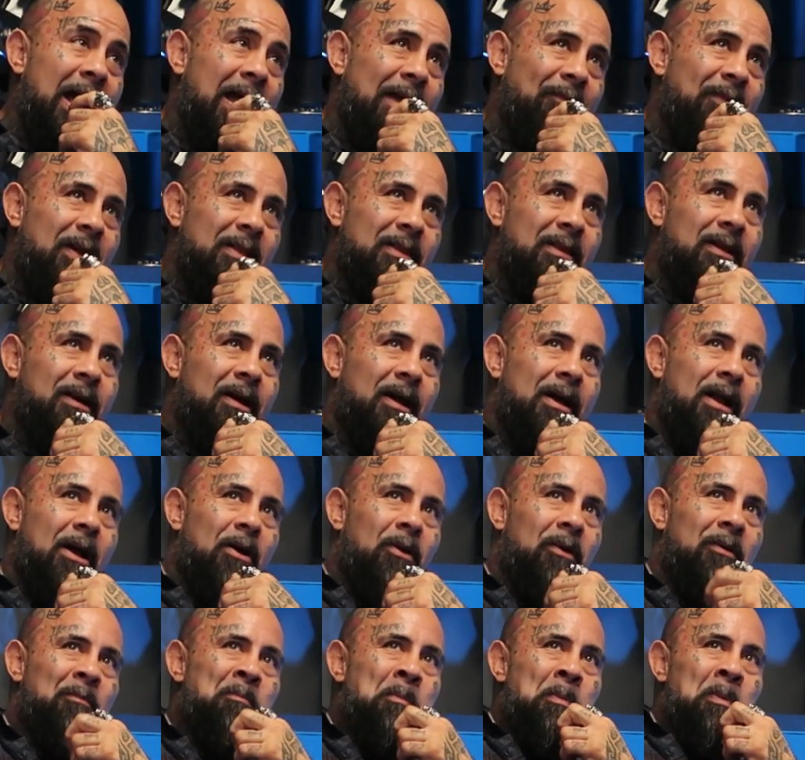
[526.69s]
I've had to cut
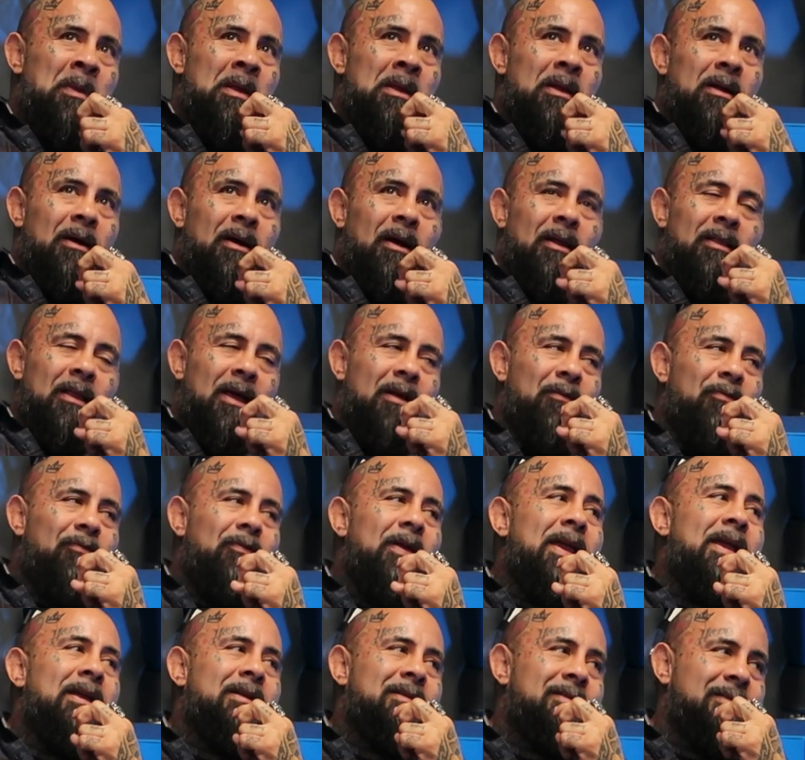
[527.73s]
out a lot of
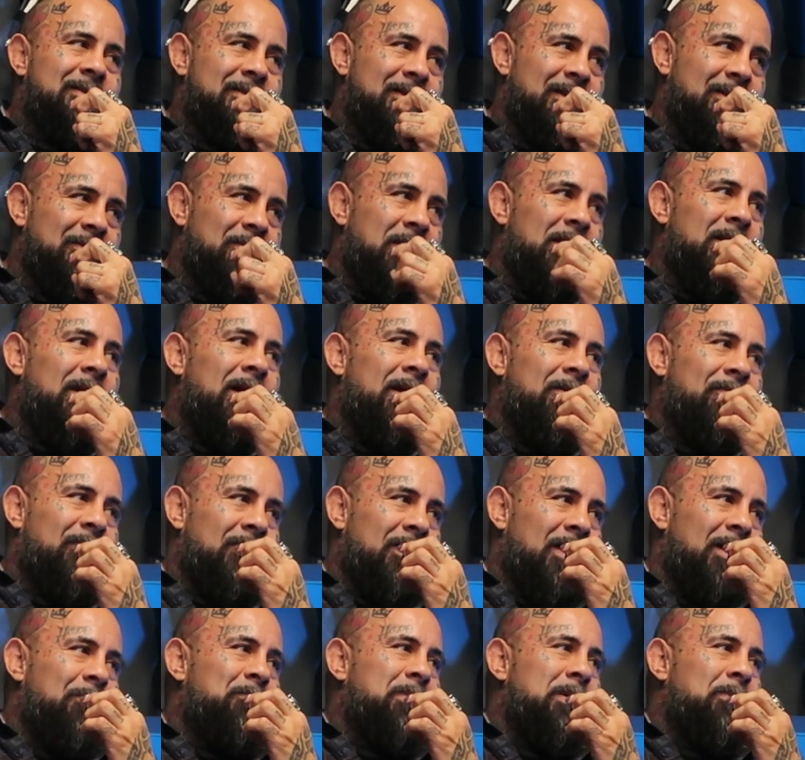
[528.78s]
fakes in my life. A
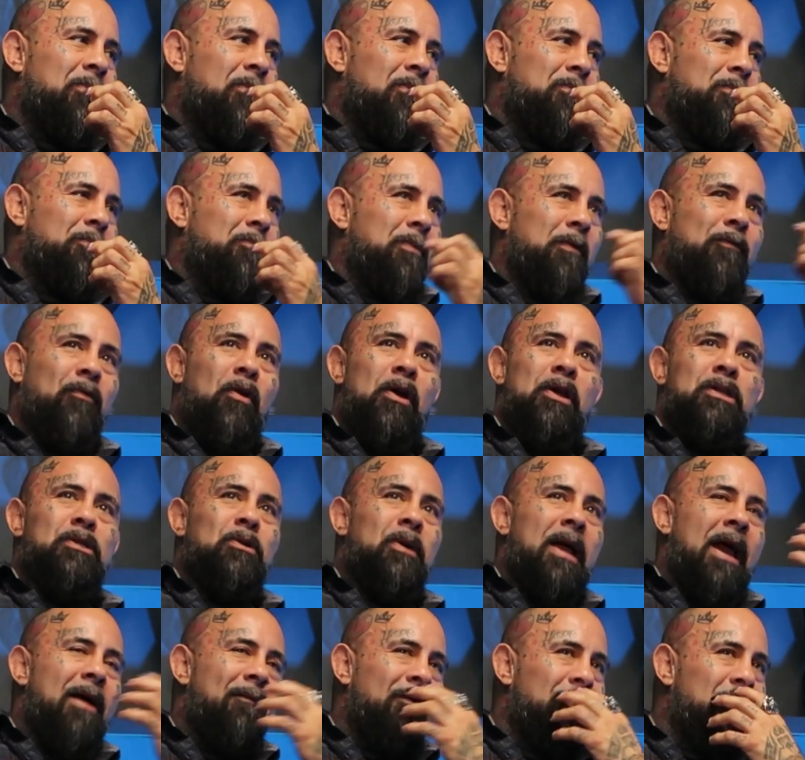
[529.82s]
lot of people, before I used
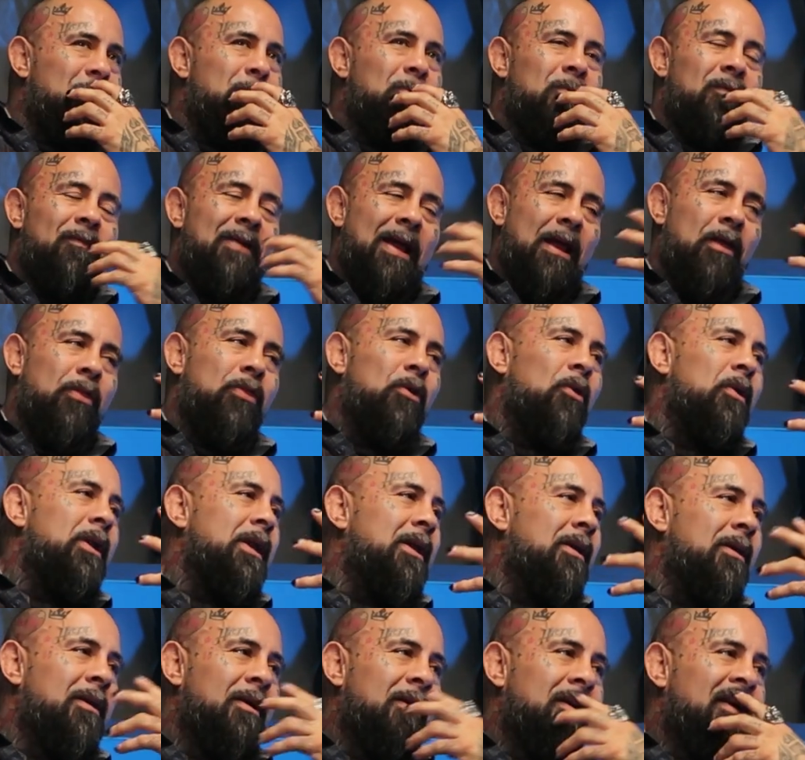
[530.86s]
to have a crew of like
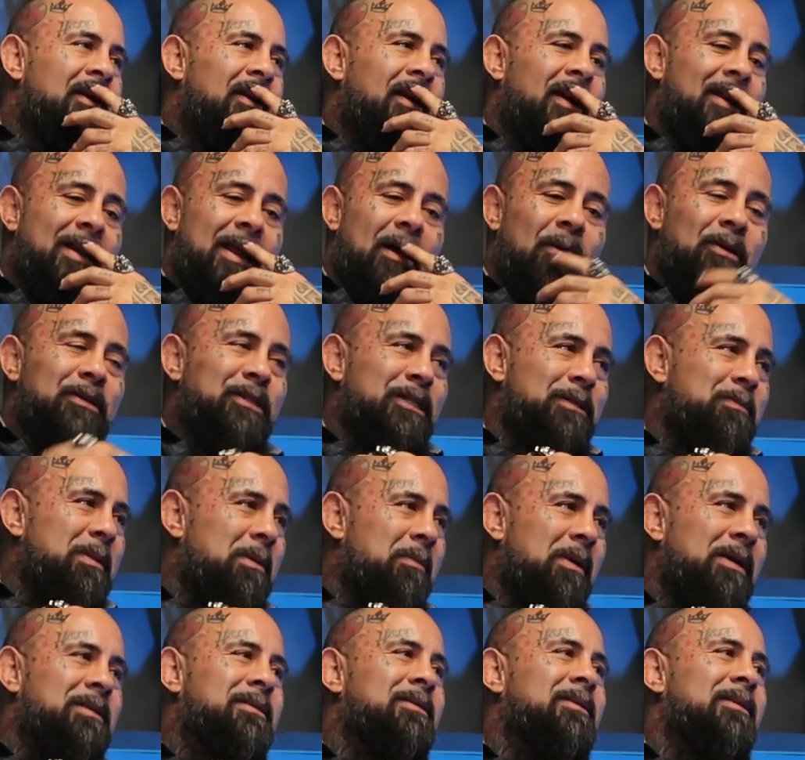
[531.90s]
30, now it's just me
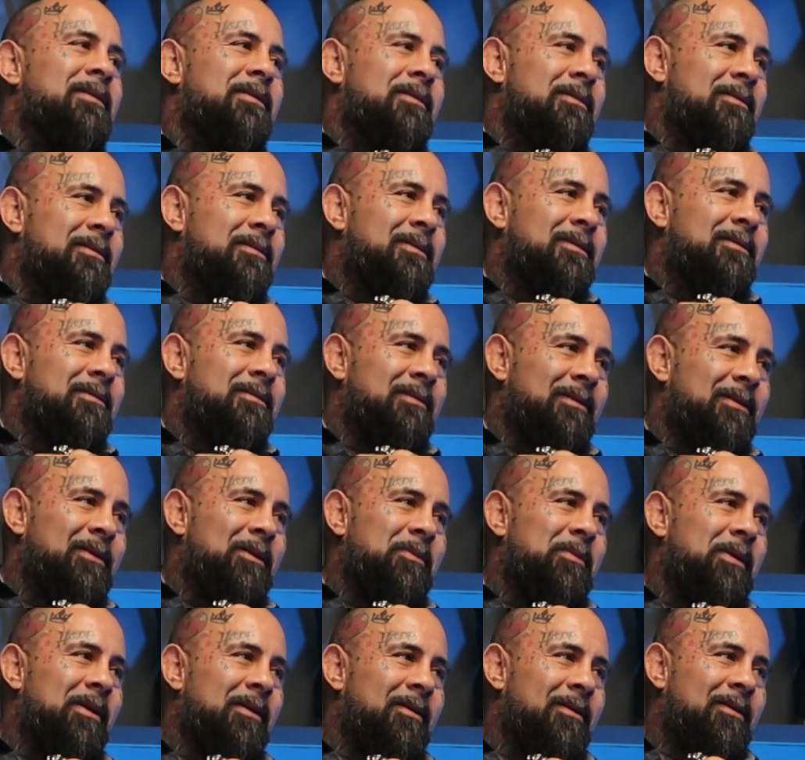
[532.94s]
and my son. You know
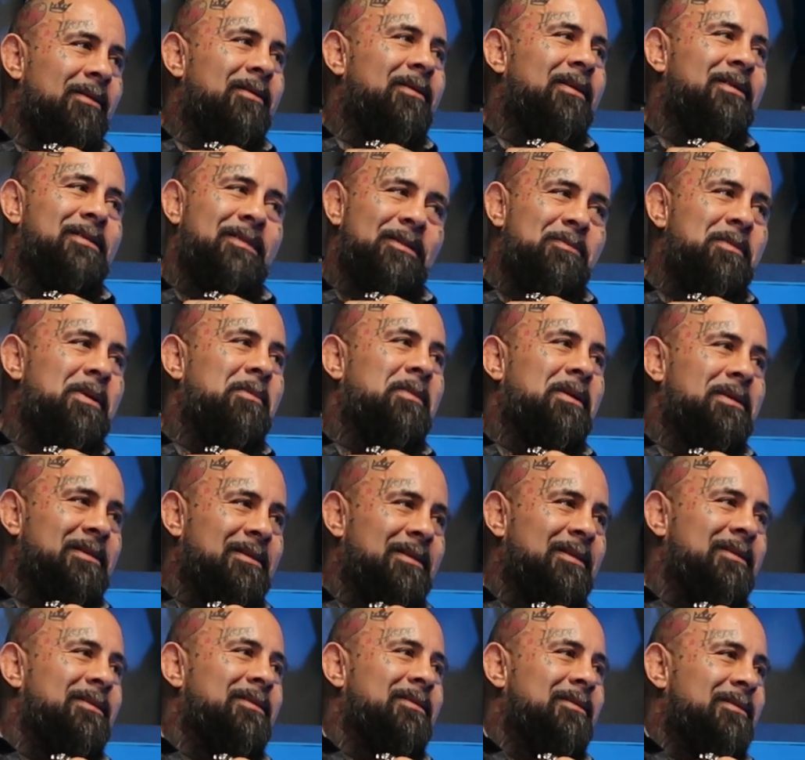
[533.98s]
what I mean? It's just me and my
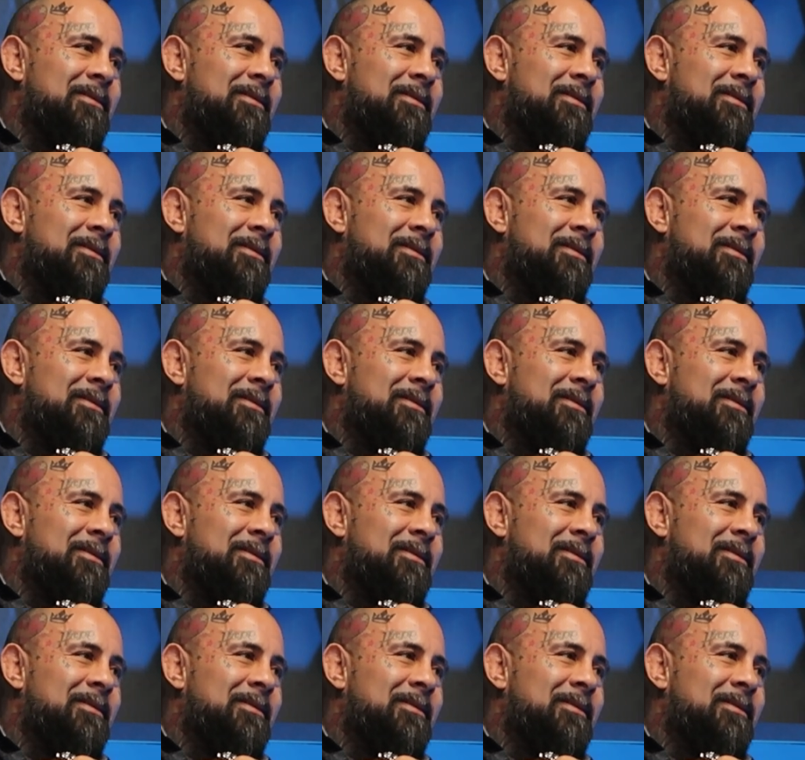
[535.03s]
sons.